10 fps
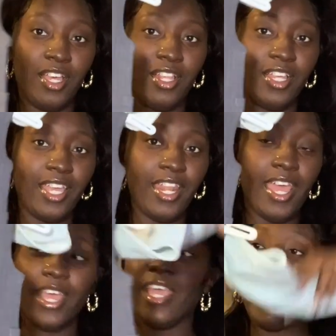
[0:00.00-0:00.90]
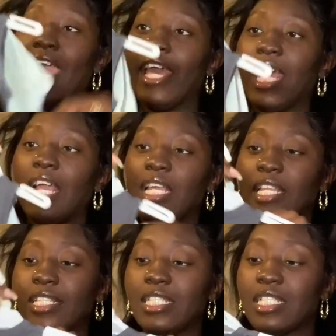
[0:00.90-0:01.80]
Look at that. And I, and
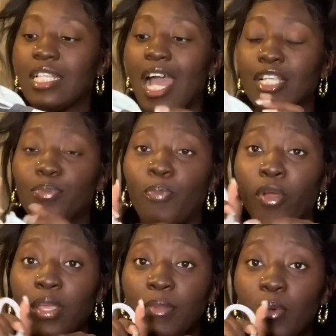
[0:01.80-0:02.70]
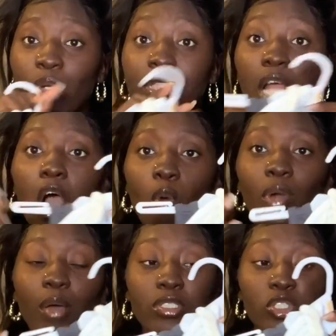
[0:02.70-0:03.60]
this is a size preemie, which um
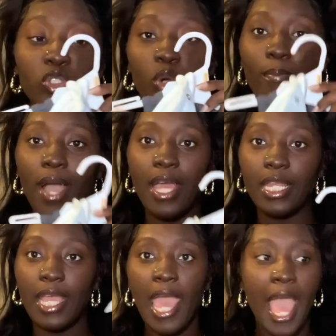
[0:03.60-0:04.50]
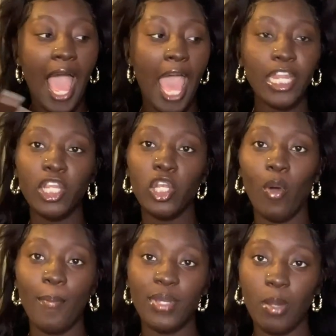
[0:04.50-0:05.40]
when I was in the store buying it, I didn't know
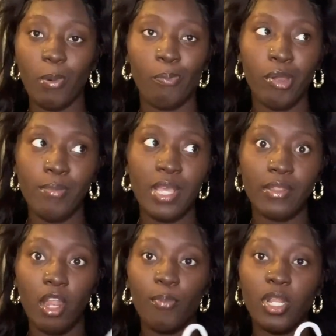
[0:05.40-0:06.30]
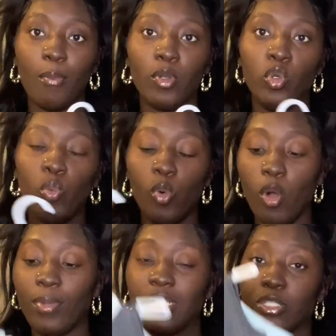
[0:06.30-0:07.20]
I picked up a preemie. I thought I picked up a
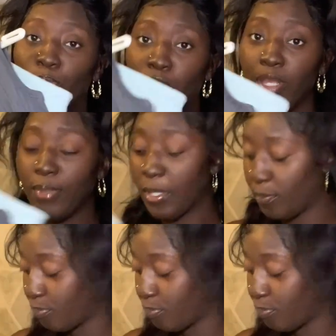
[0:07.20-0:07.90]
newborn, but it's a preemie.